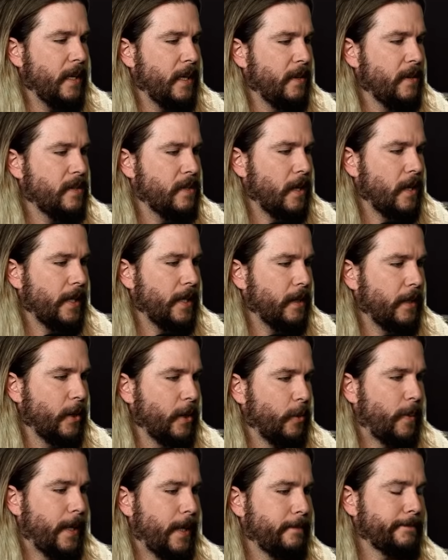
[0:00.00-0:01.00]
the study a little
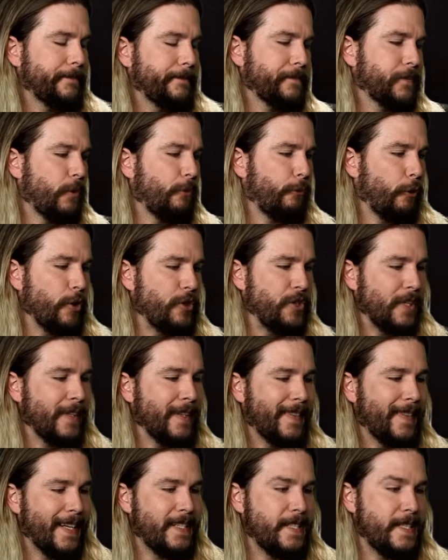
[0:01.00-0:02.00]
bit, the first thing that
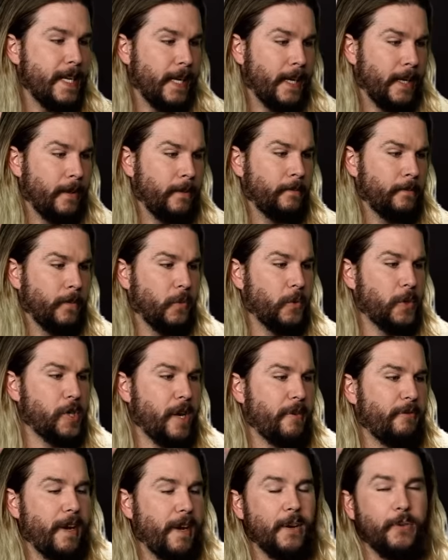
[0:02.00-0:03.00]
they did, which I
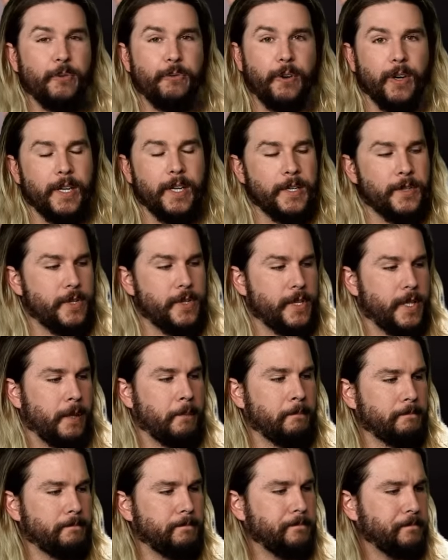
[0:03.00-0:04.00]
found very interesting,
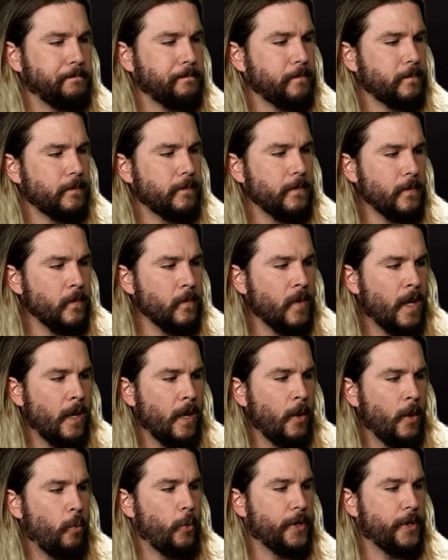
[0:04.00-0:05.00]

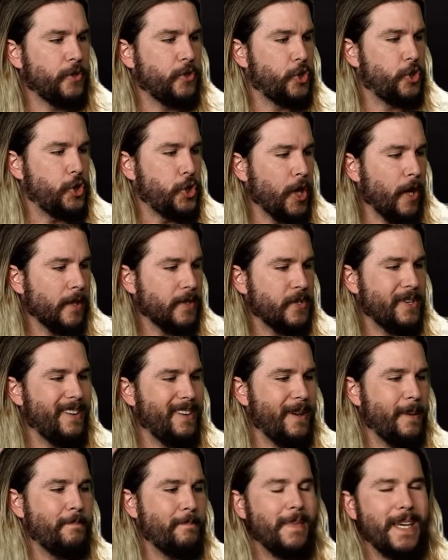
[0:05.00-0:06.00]
was just
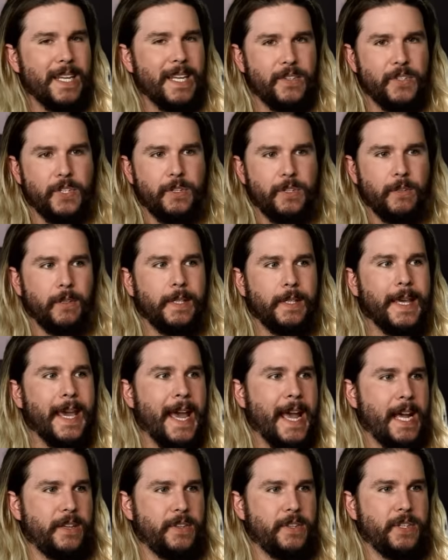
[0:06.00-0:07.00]
emit
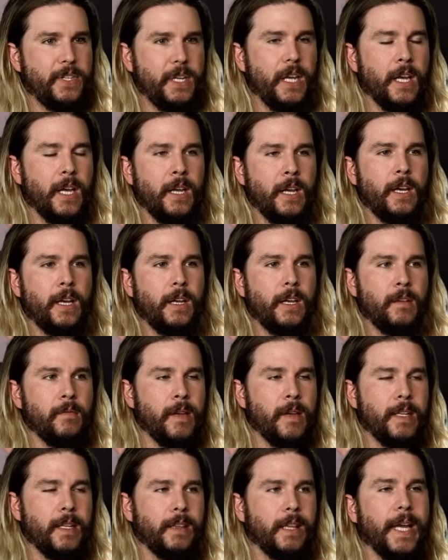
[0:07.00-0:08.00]
gas uh,
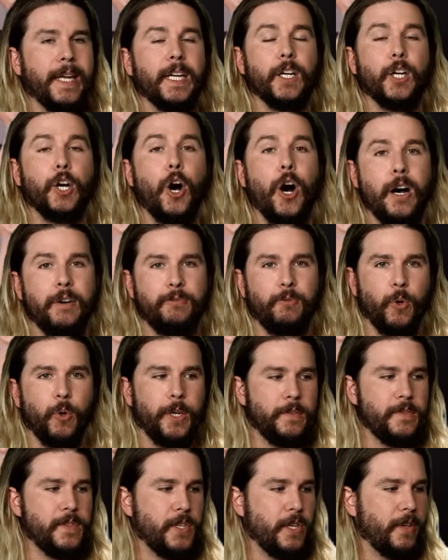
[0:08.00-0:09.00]
like a cough
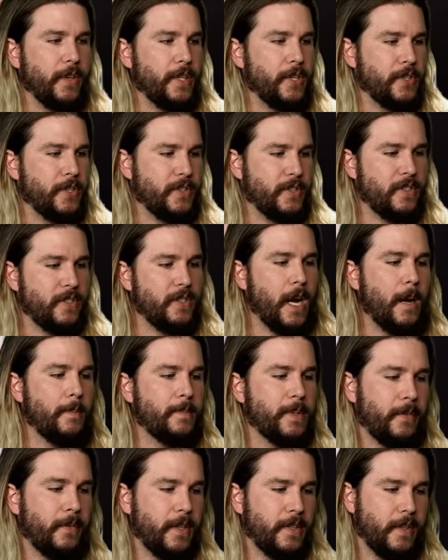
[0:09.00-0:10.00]
would. So they just stomped
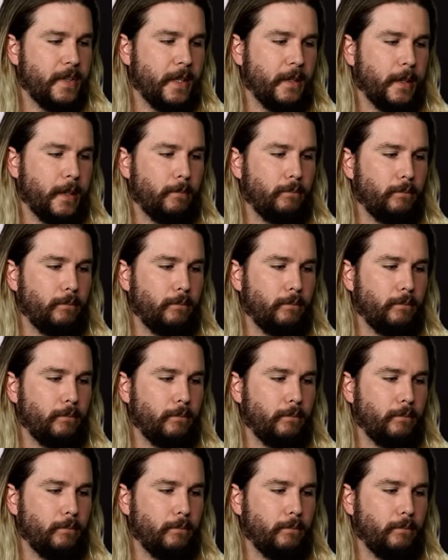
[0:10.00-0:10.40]
on this thing like